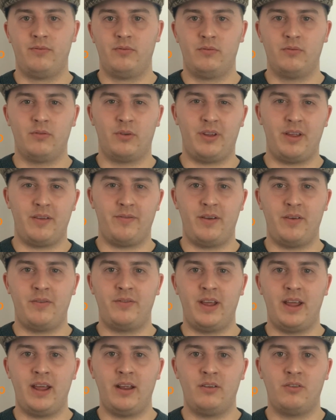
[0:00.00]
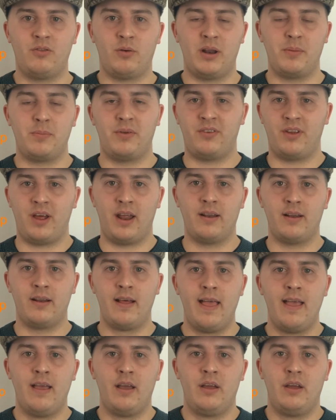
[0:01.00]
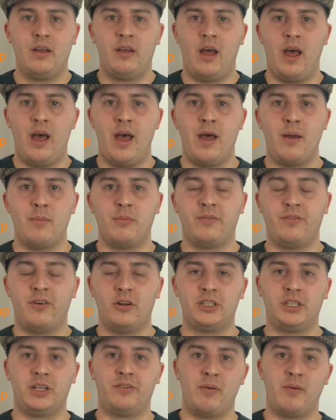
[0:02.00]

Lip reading: was it 15, 20%? Unfortunately for